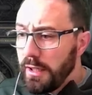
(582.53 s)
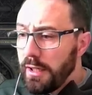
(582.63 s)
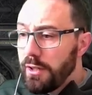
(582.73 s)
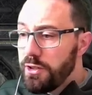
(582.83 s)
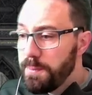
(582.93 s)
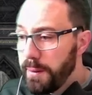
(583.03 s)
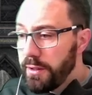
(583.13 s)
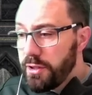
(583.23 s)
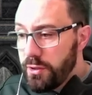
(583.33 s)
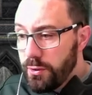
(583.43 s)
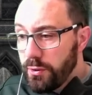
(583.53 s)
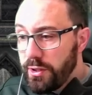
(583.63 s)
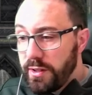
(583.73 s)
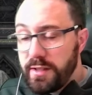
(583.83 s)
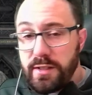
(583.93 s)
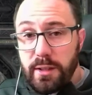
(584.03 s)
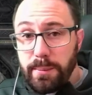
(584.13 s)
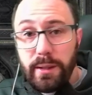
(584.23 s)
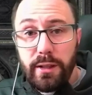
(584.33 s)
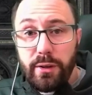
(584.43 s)
Spirit Sword, this is
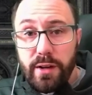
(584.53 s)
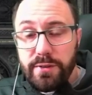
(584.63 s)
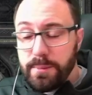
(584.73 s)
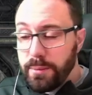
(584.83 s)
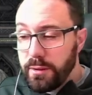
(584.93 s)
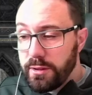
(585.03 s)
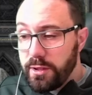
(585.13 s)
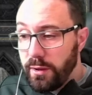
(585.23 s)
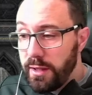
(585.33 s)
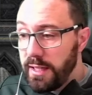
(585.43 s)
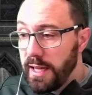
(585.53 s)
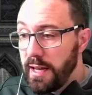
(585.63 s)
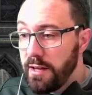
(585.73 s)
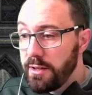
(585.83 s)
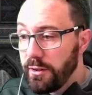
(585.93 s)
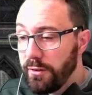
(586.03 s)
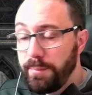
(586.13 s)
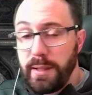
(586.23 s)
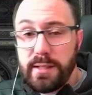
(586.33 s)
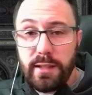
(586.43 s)
completely craftable, so at the end of
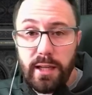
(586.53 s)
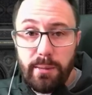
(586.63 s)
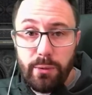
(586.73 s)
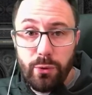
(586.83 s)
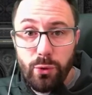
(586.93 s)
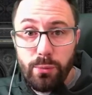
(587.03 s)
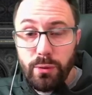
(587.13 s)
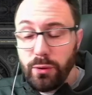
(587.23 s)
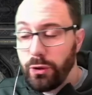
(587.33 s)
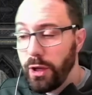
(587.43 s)
beating the game on normal,